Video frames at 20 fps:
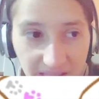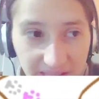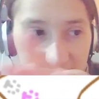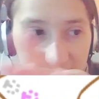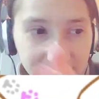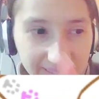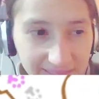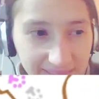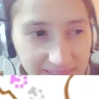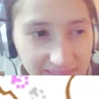
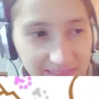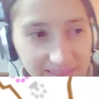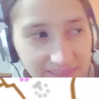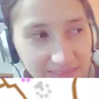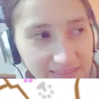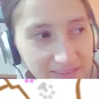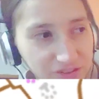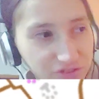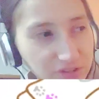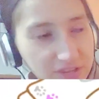
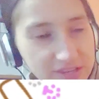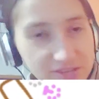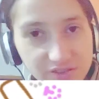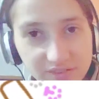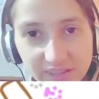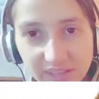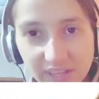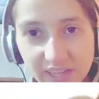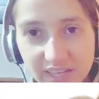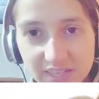little
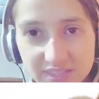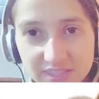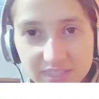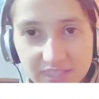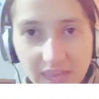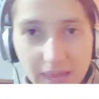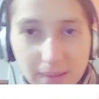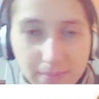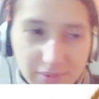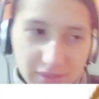desert landscape,